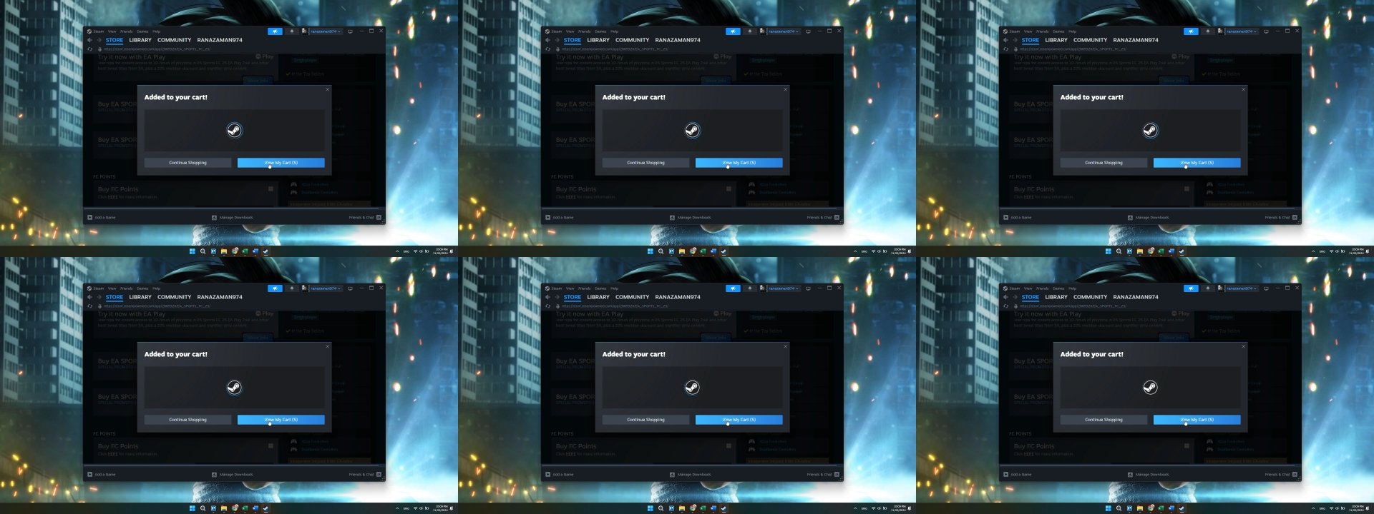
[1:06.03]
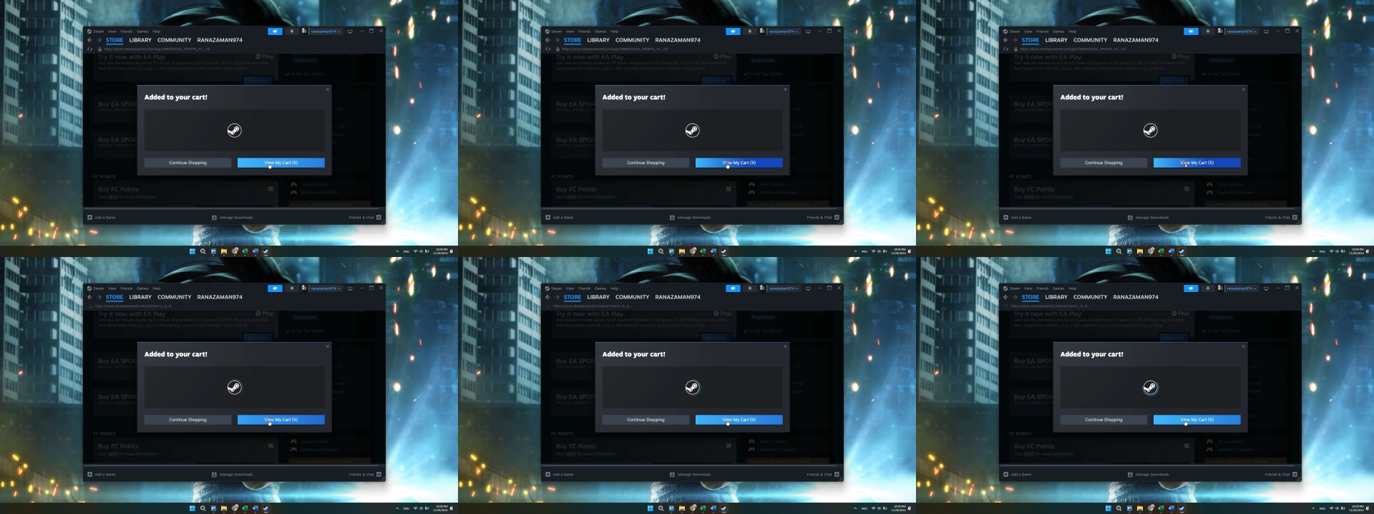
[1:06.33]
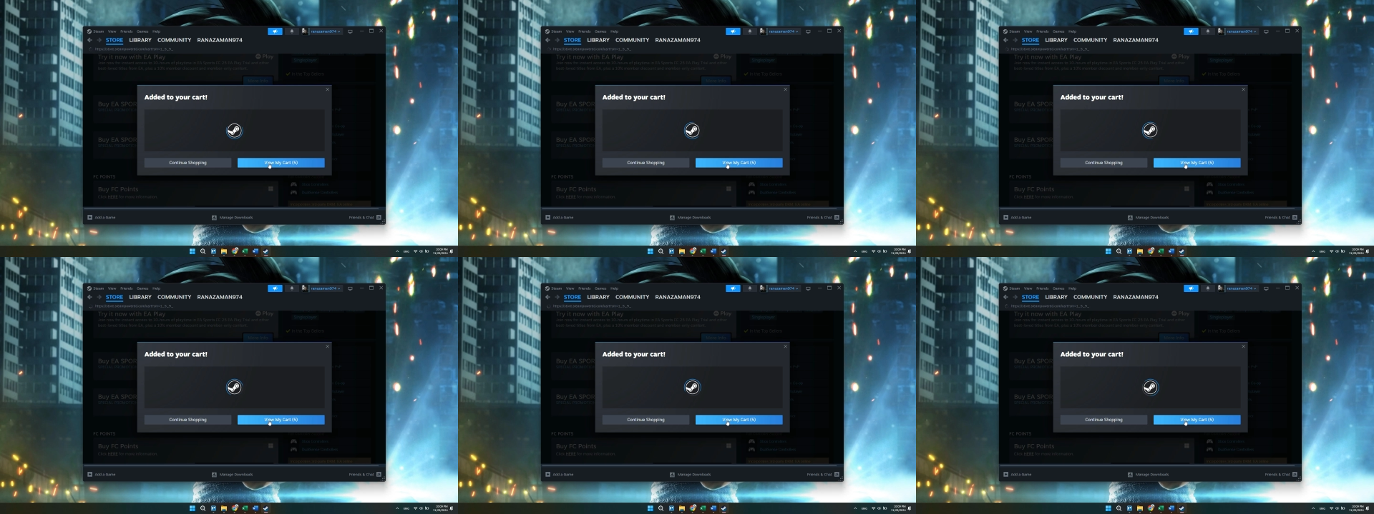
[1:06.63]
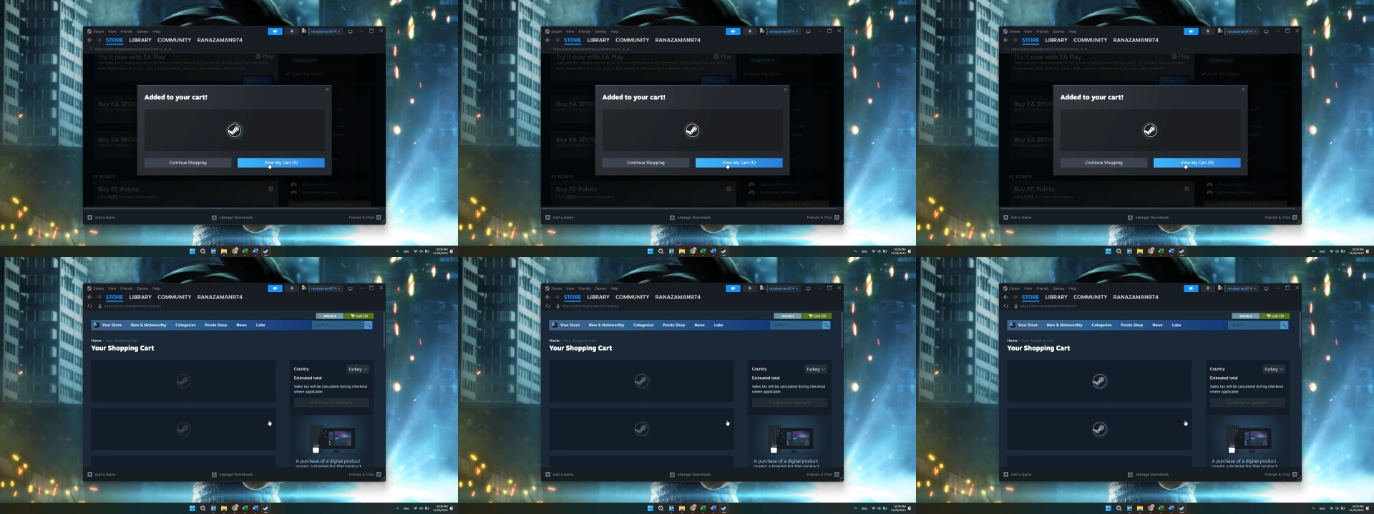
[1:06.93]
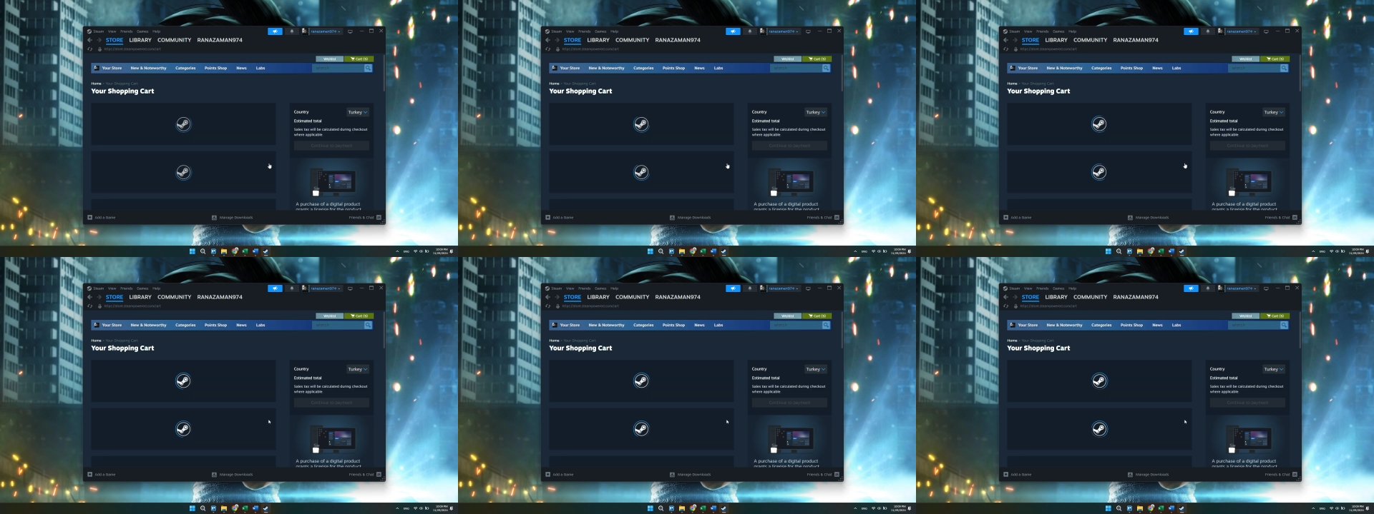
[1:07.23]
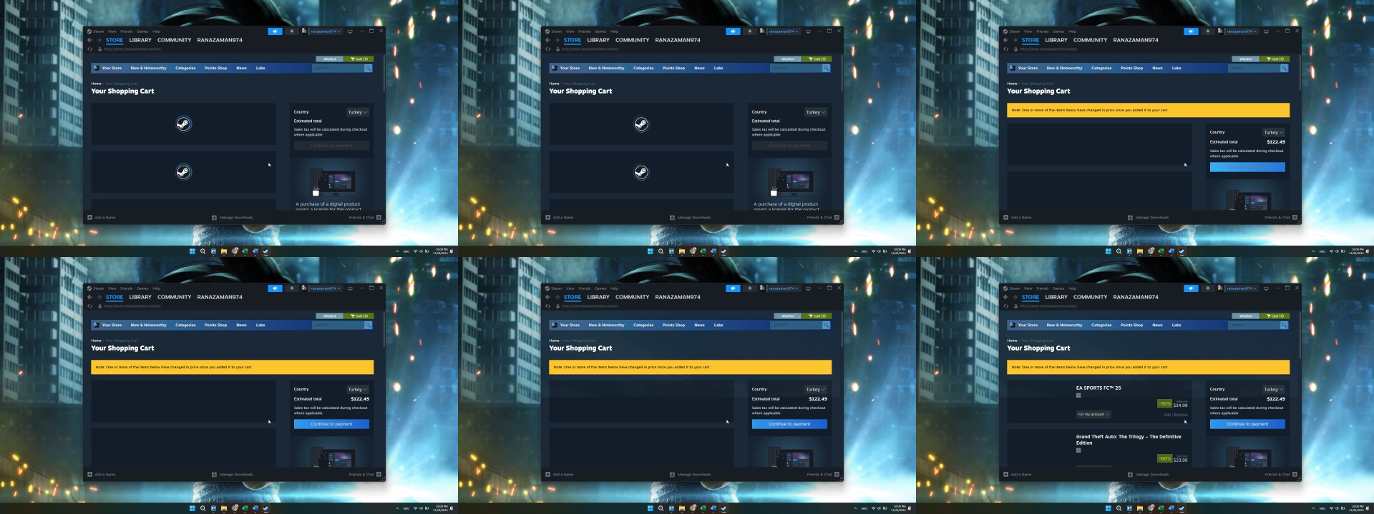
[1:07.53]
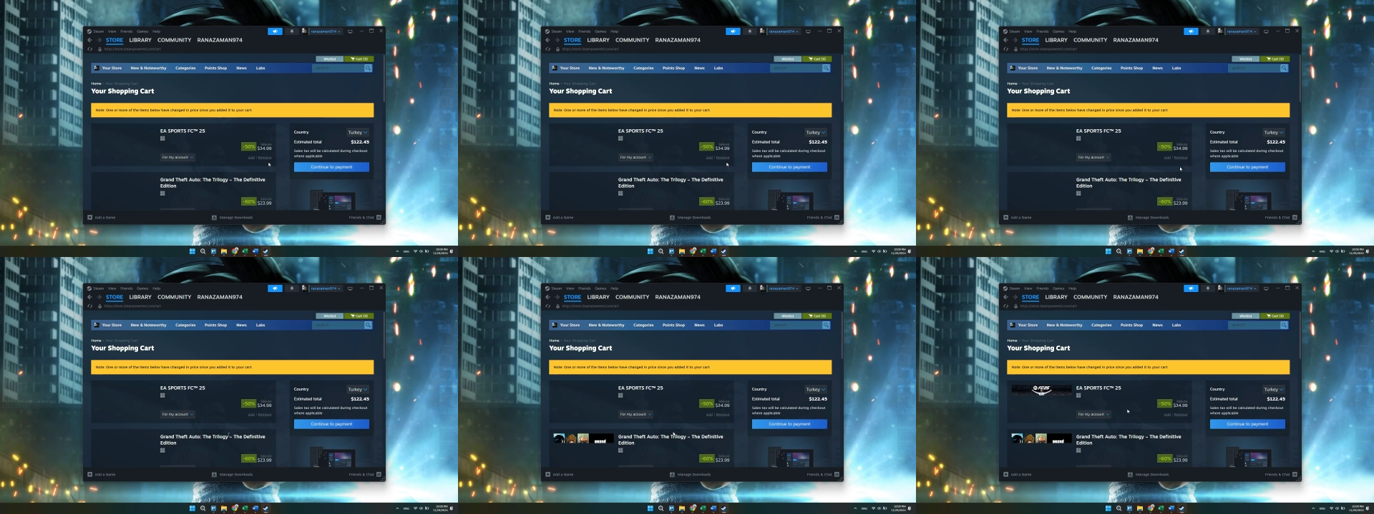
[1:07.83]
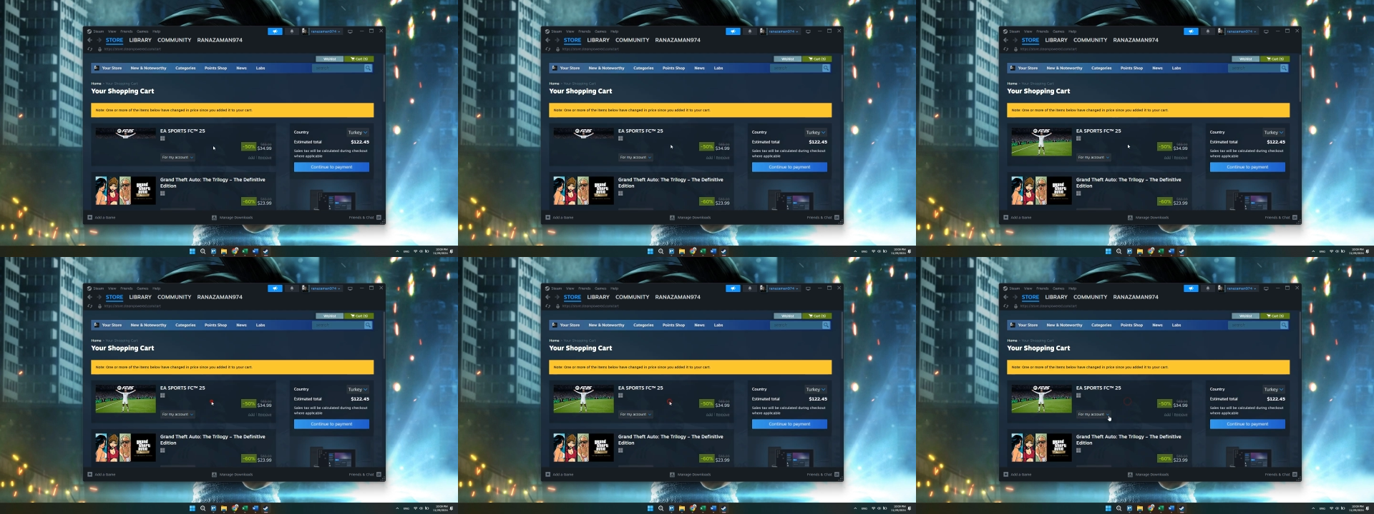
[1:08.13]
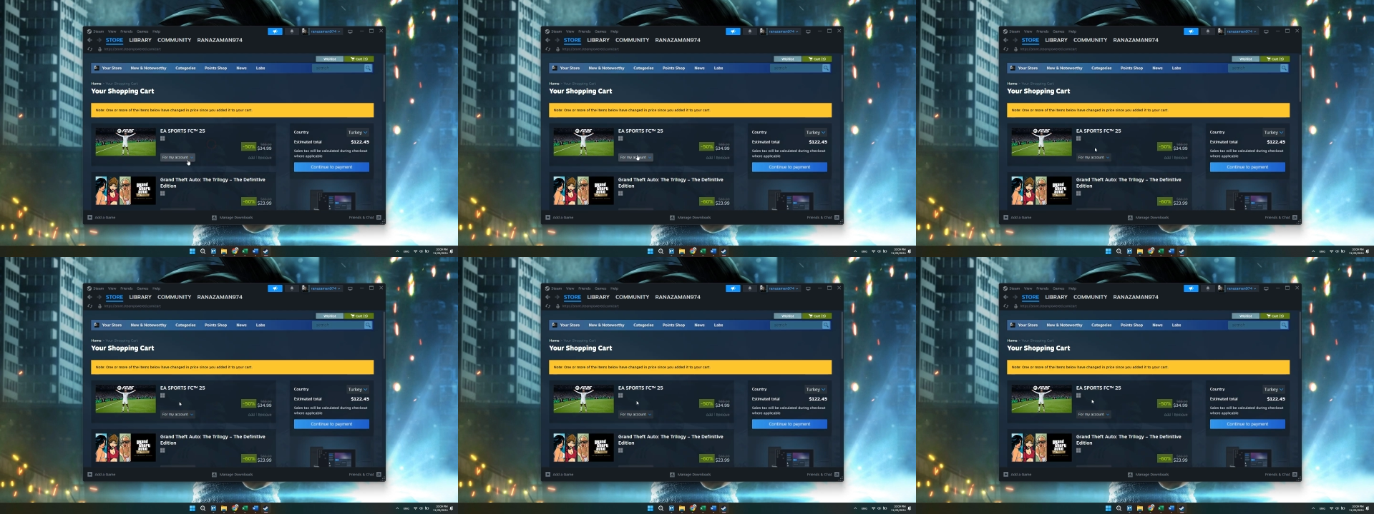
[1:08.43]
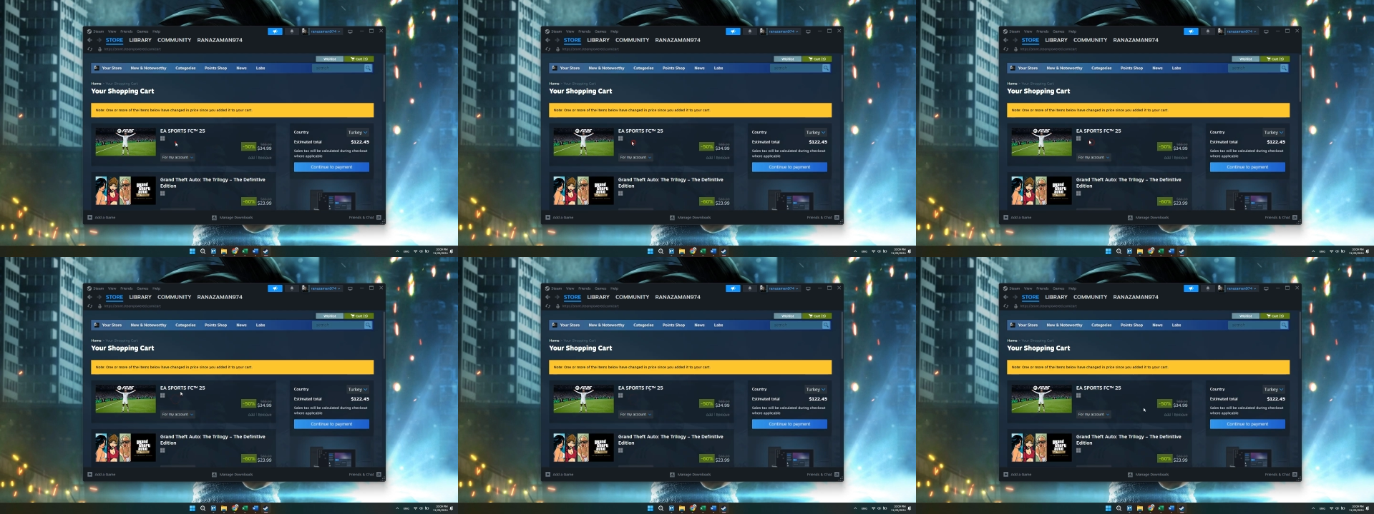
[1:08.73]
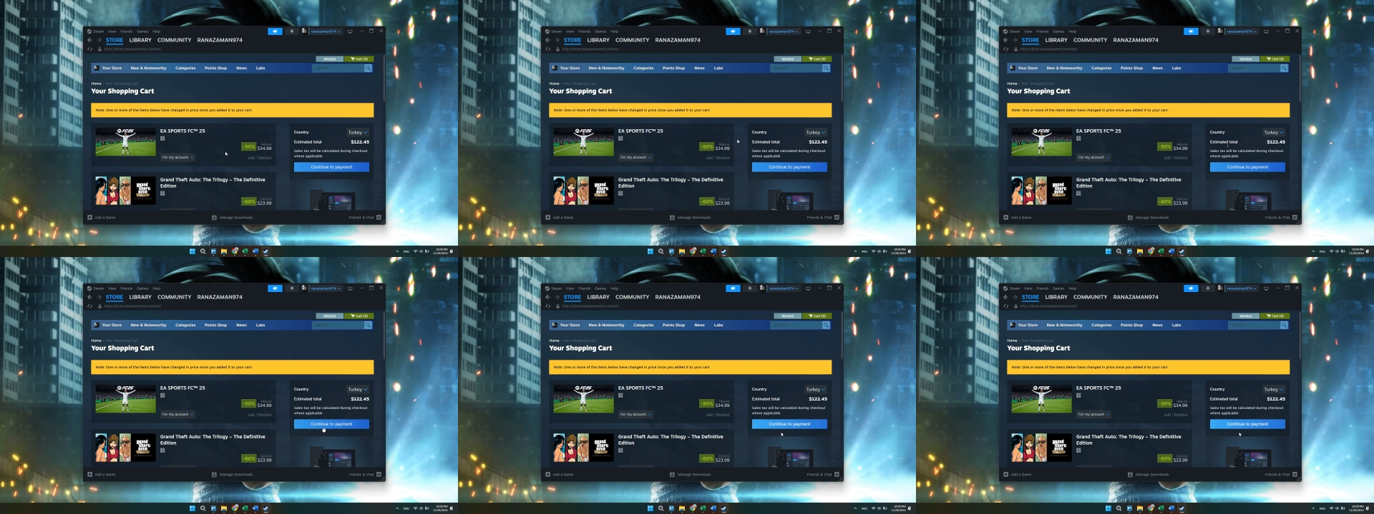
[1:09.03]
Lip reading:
[unreadable: no face in view]